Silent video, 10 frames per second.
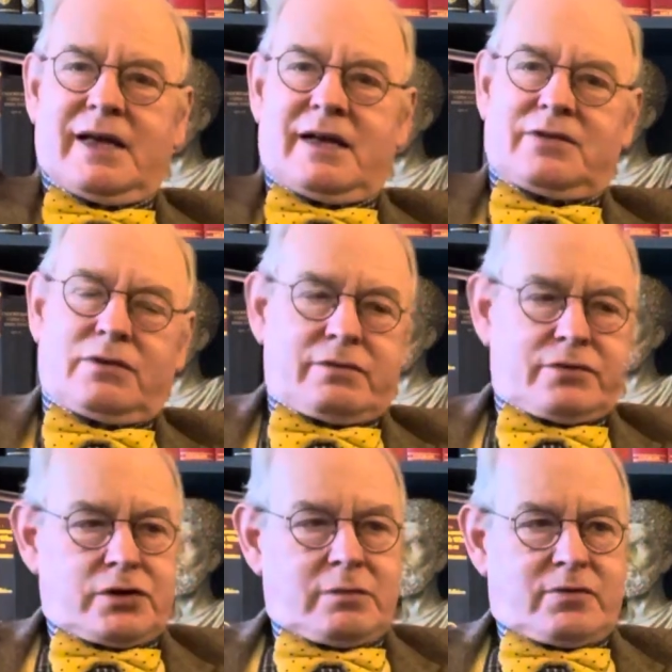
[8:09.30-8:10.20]
sort of
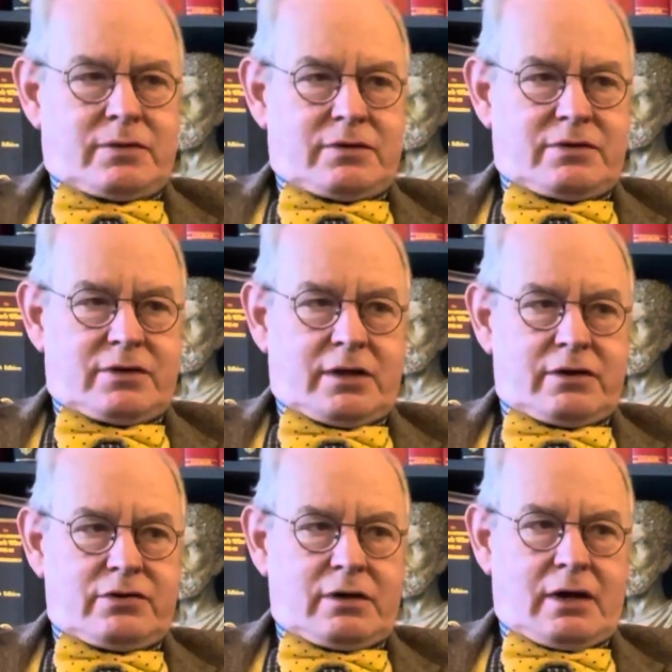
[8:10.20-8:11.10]
cheap
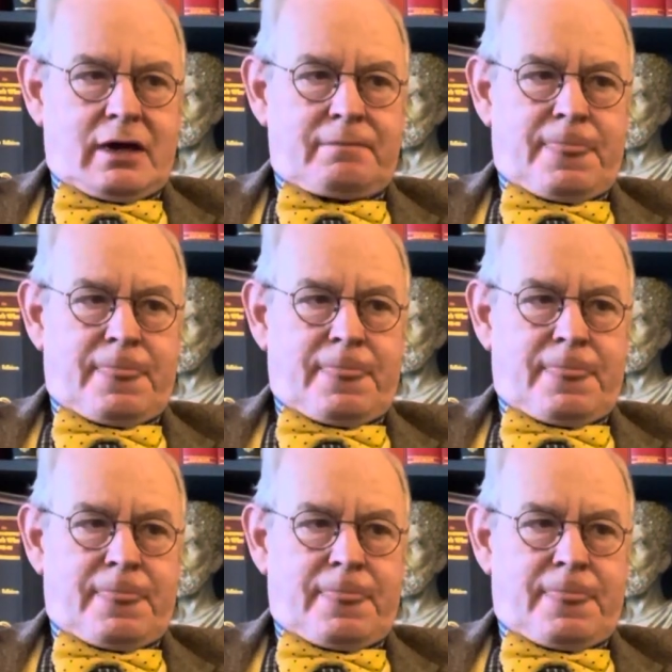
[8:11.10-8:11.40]
chair.